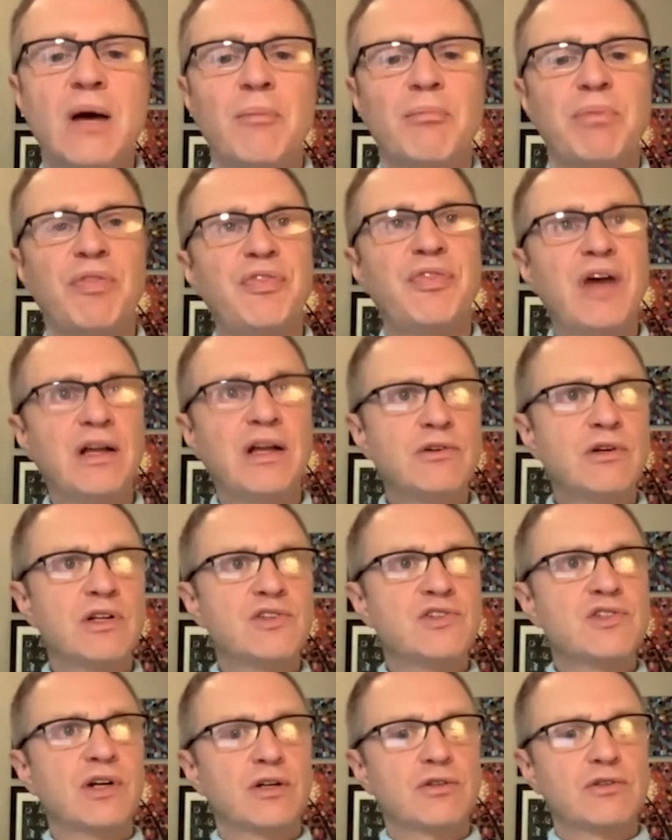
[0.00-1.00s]
But then you can
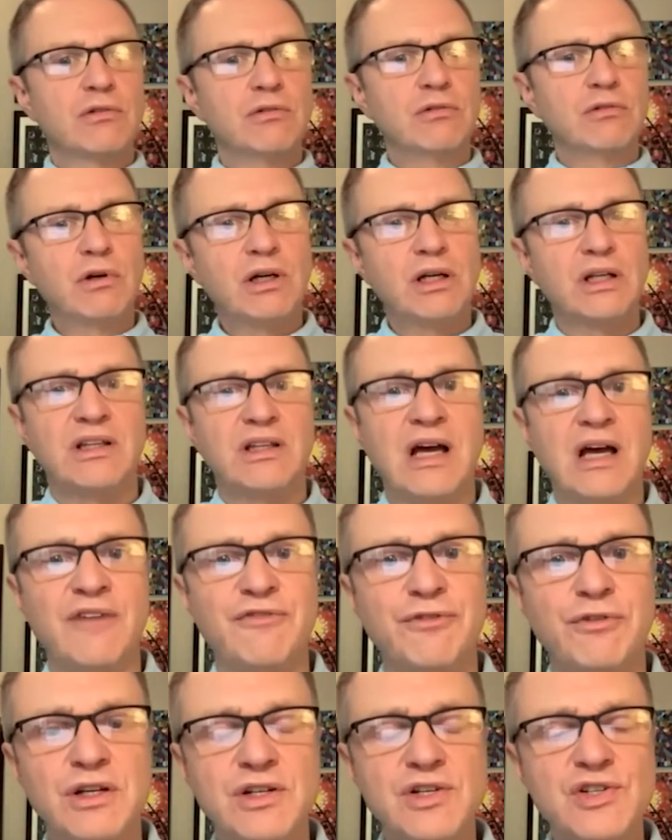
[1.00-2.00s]
start to look at
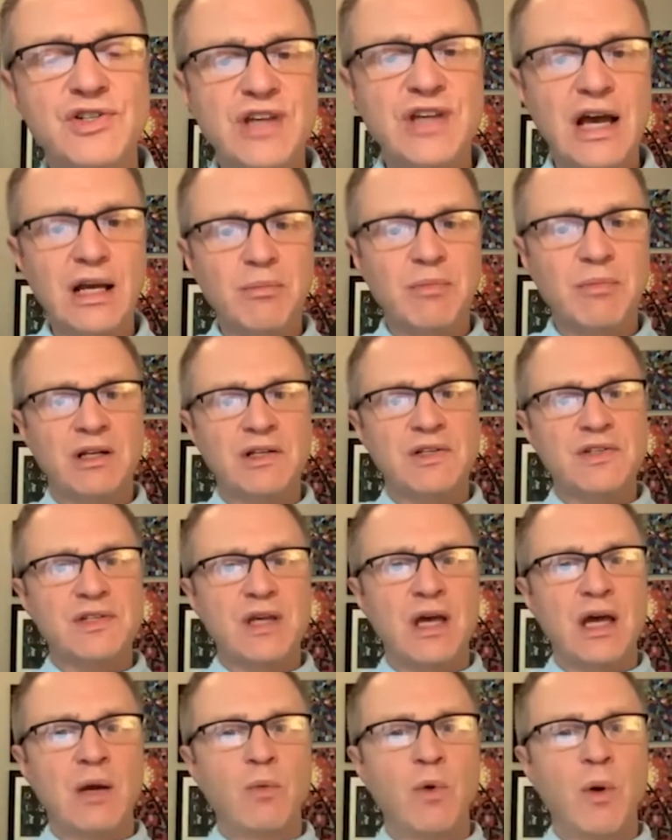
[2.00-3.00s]
that for each segment and
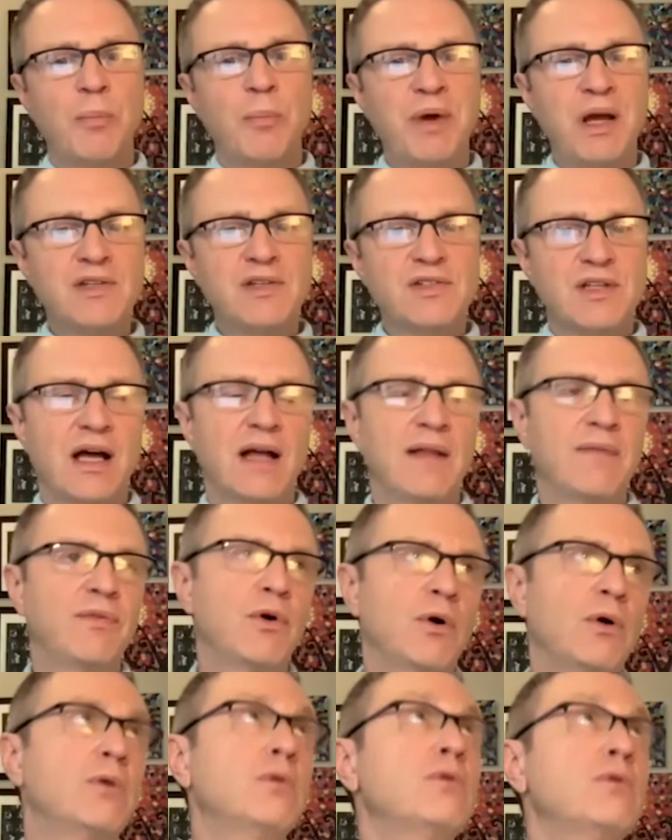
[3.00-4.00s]
say, well, based on
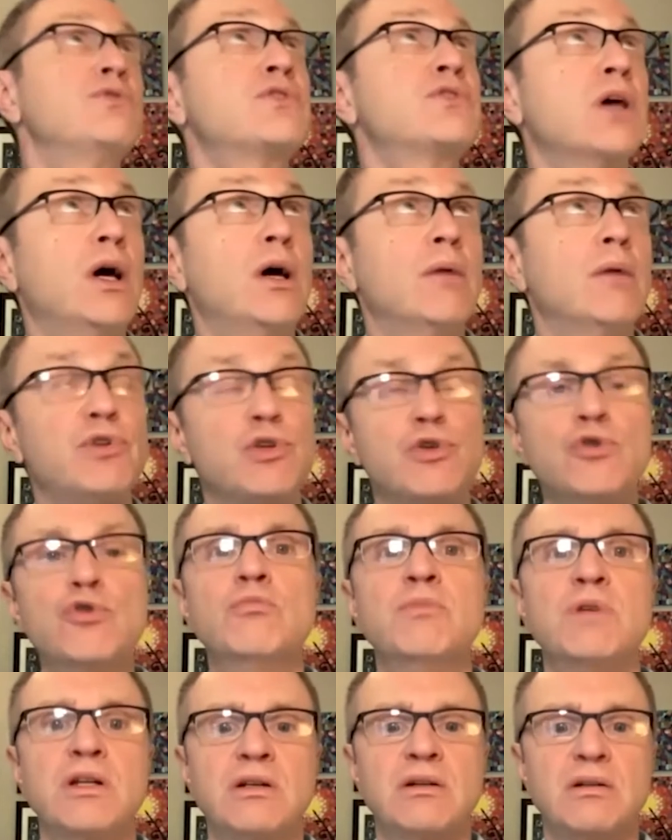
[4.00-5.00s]
those
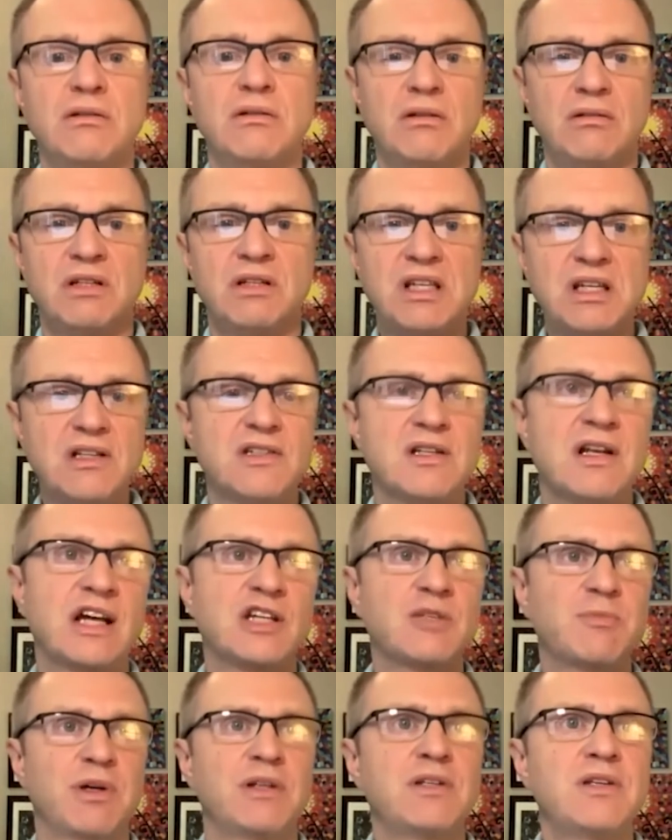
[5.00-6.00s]
human needs and
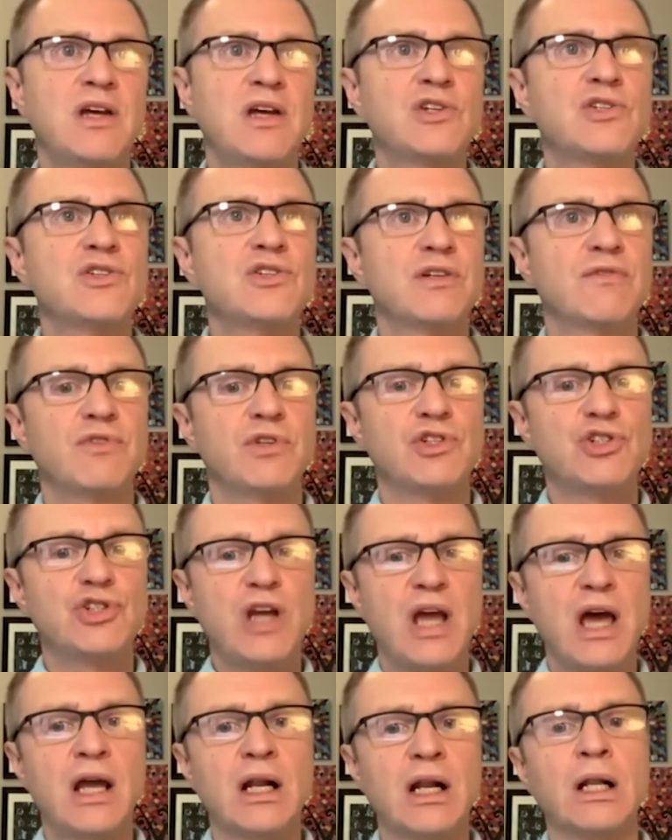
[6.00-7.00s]
expectations of the
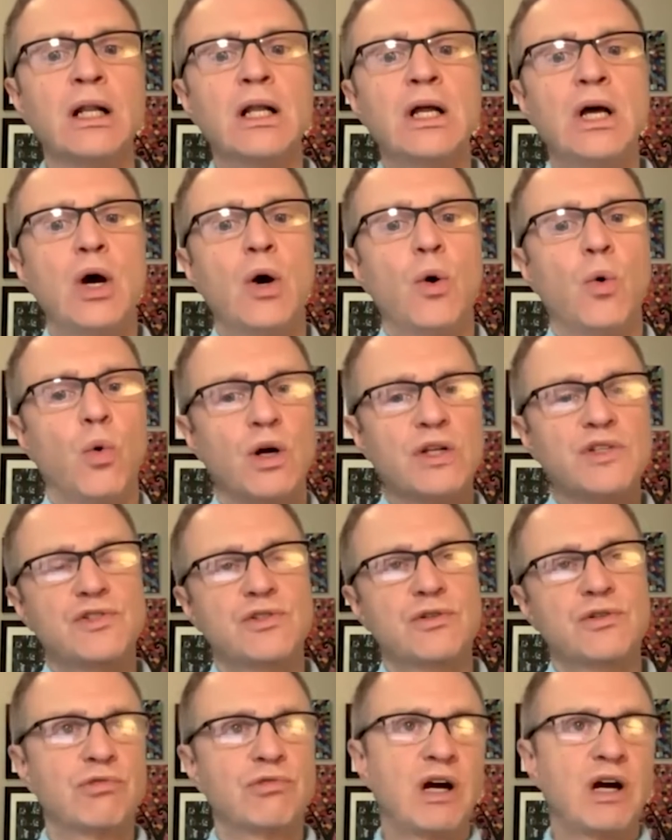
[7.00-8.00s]
channel, what's
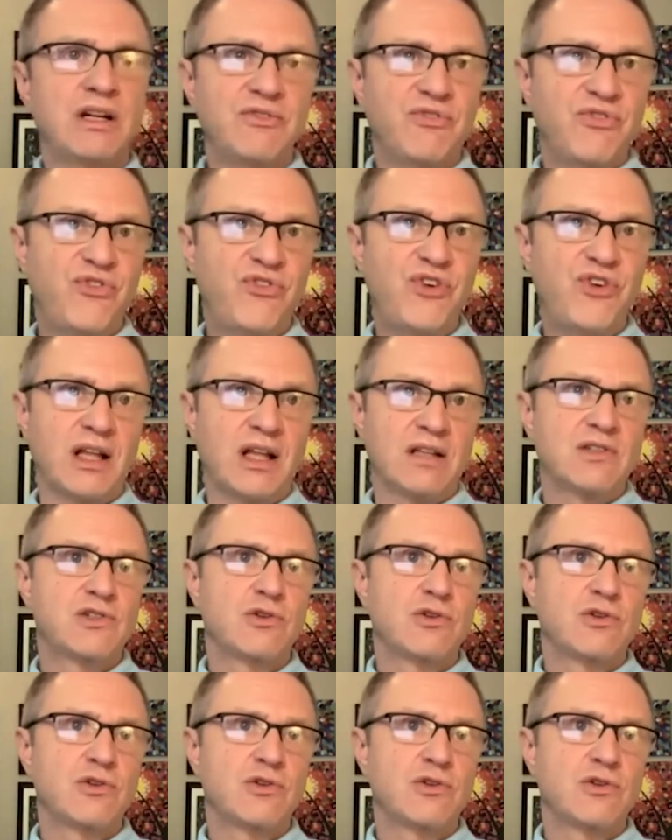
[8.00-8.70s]
the right fit?